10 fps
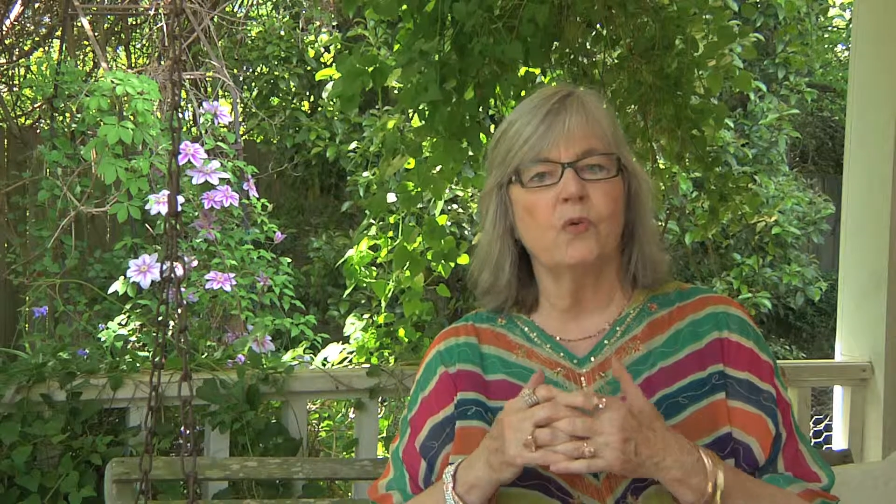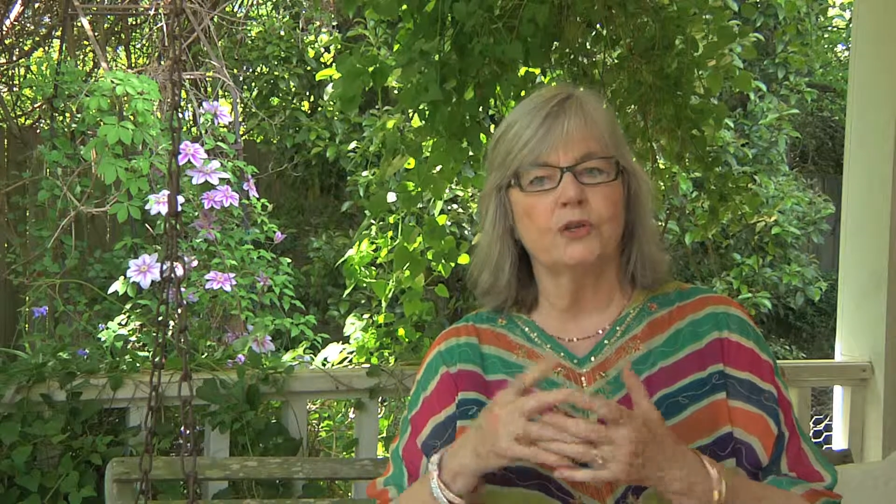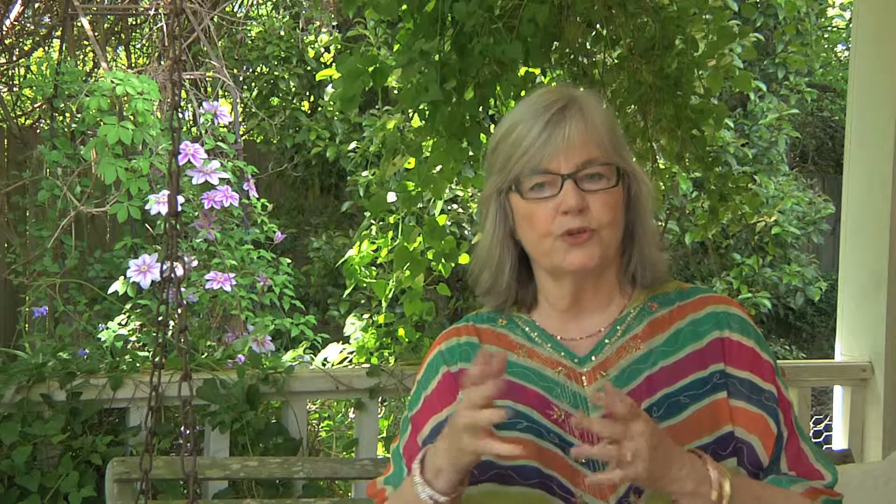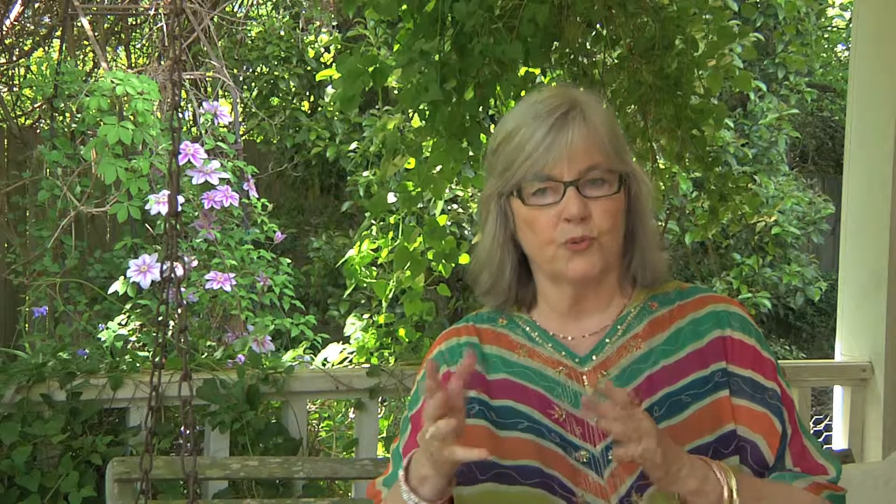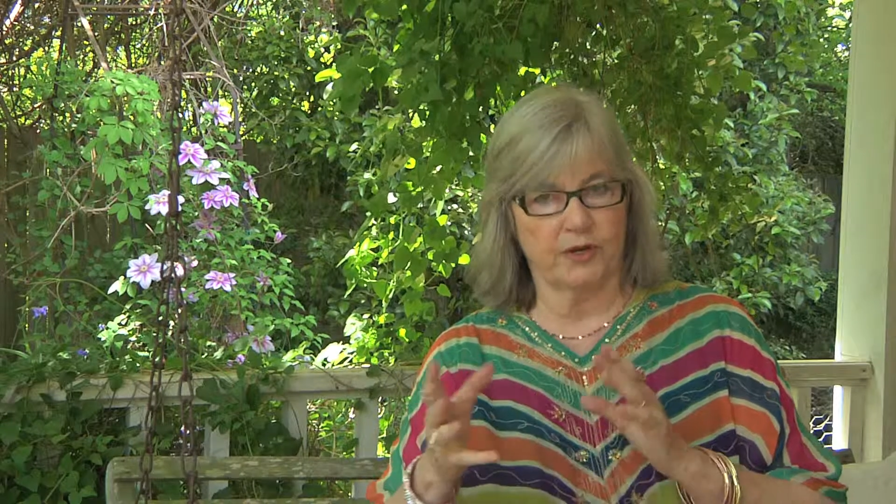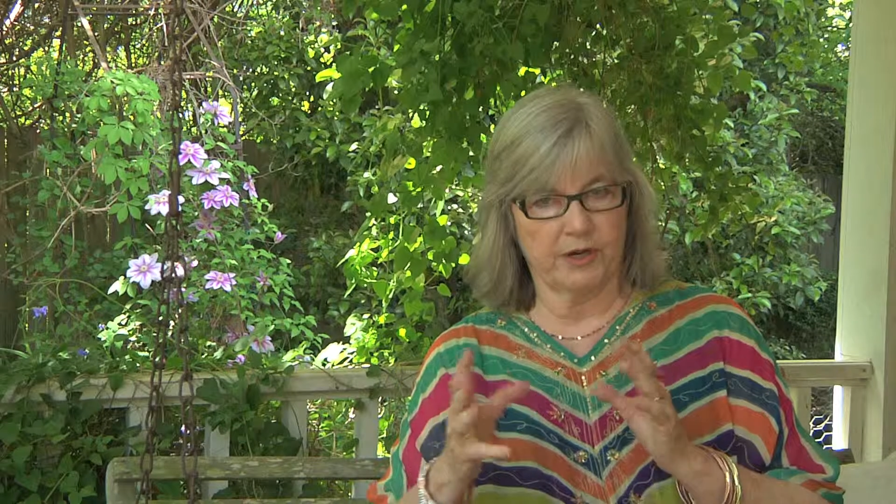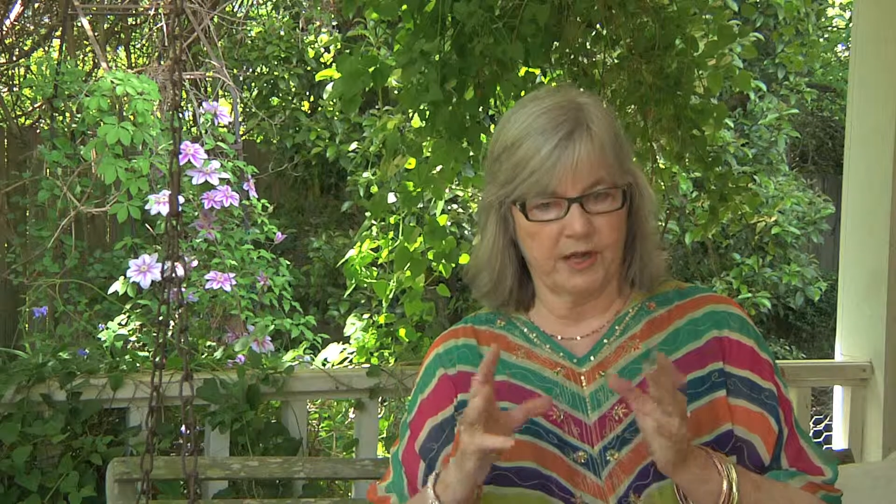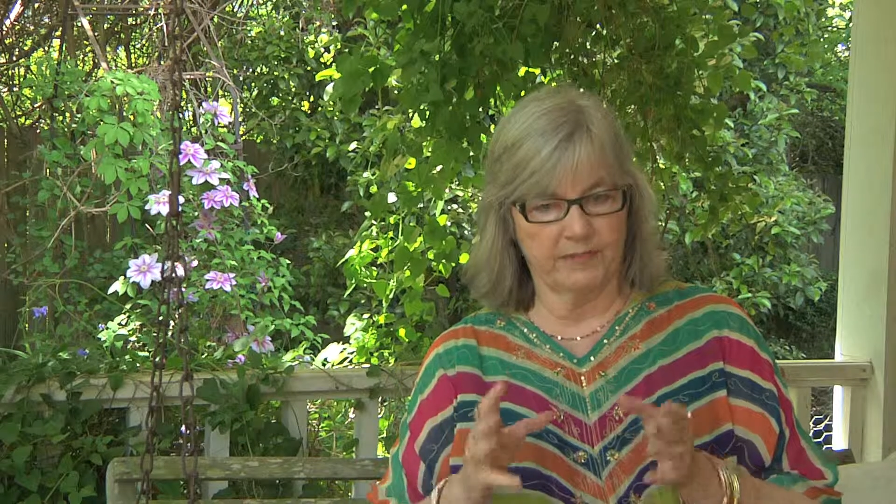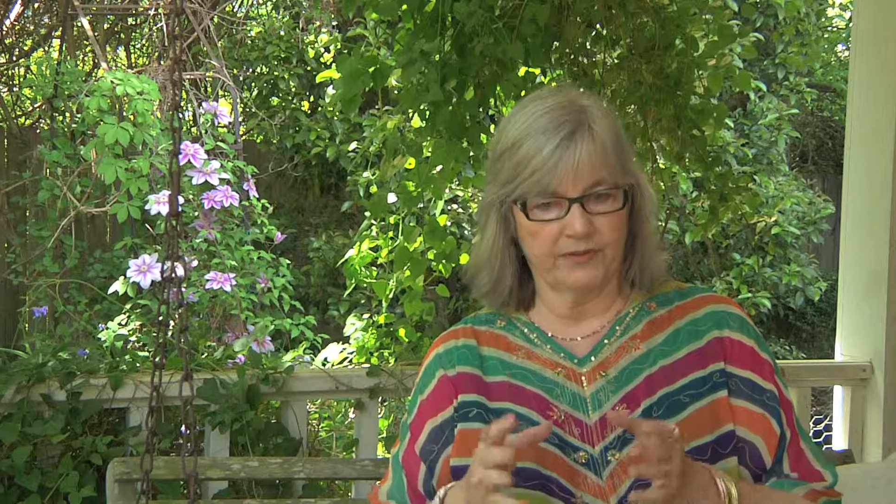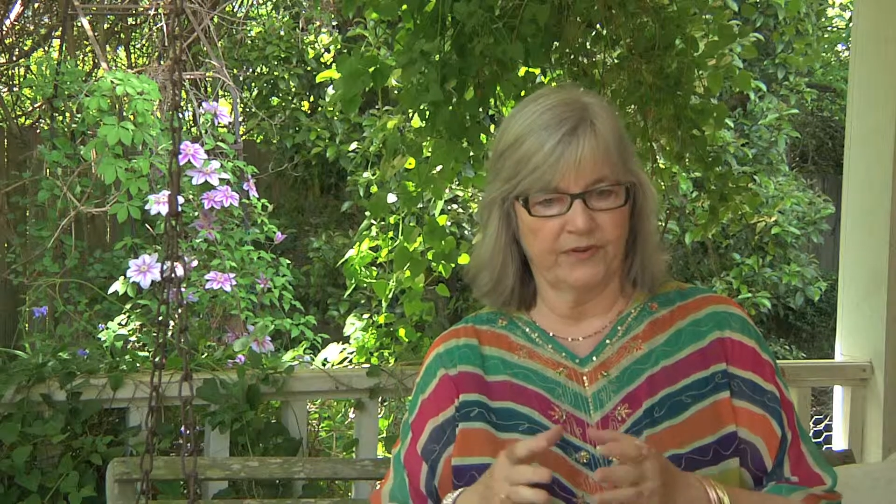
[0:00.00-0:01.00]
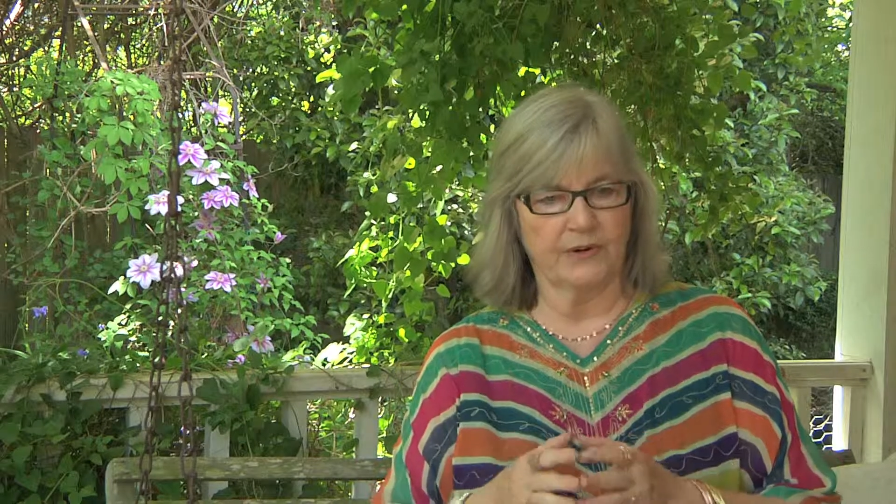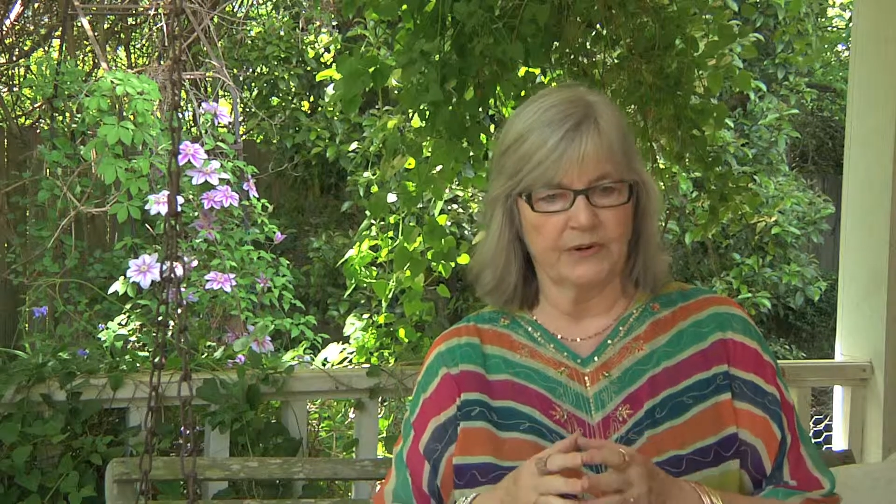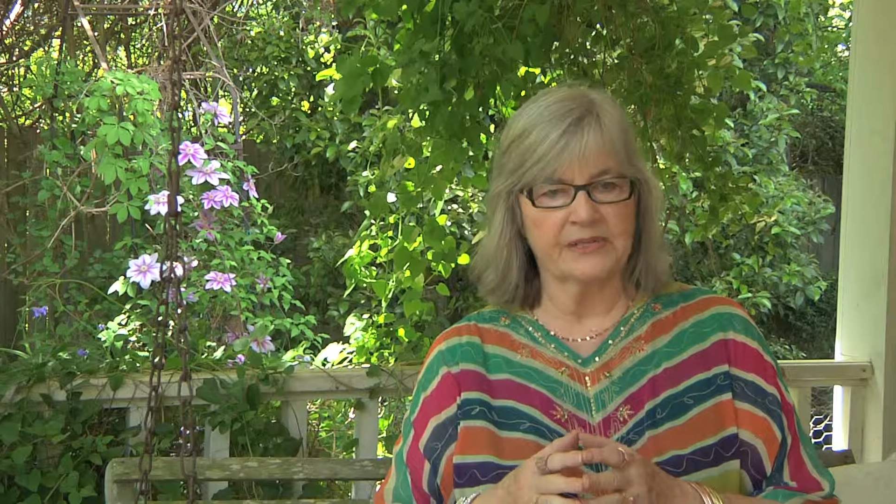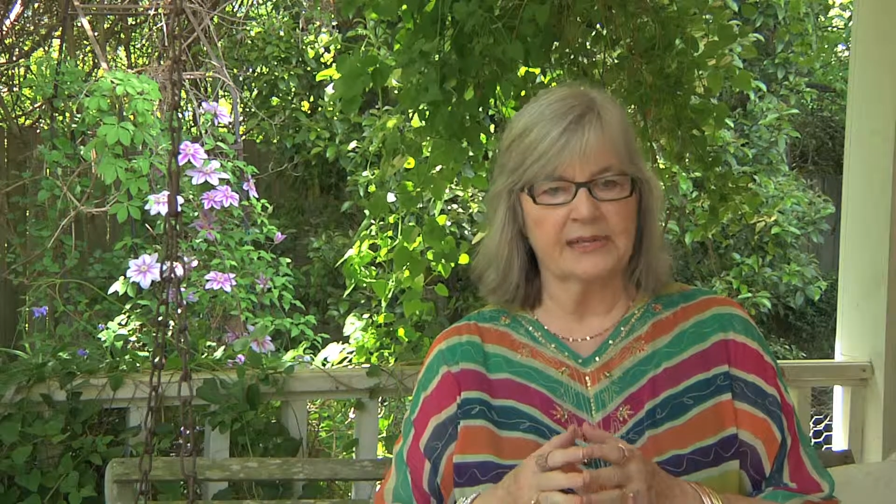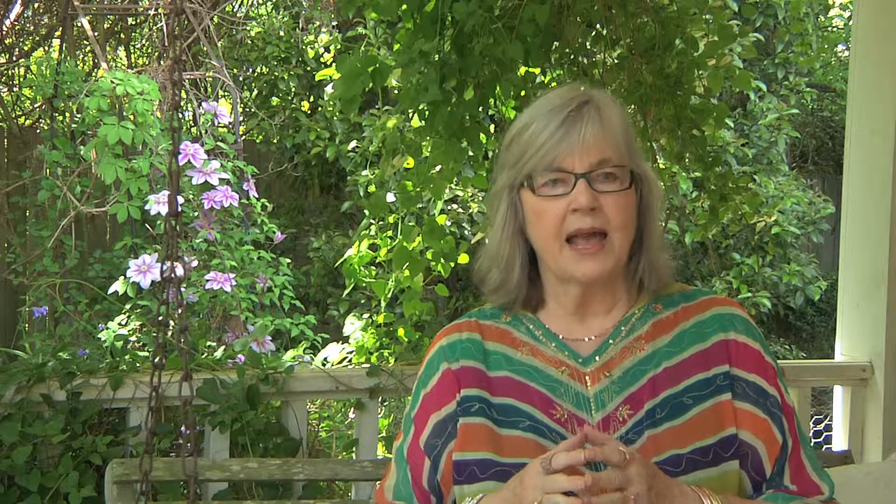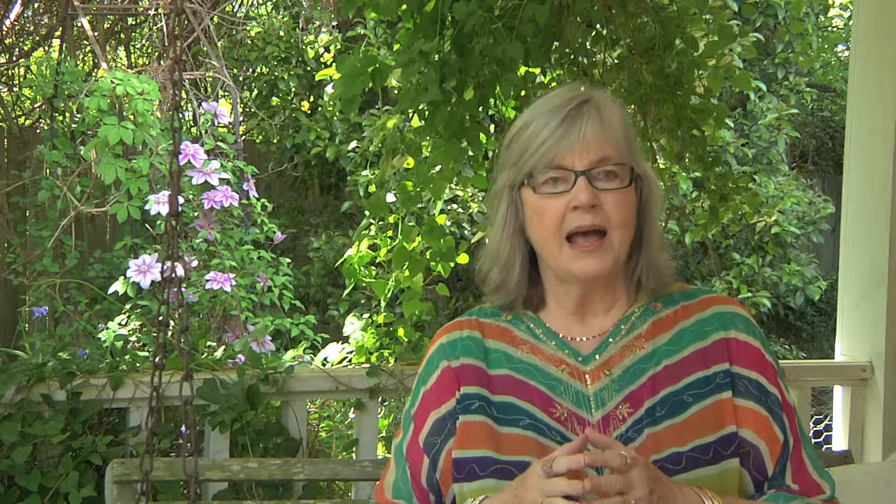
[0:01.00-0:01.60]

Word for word: which one comes first.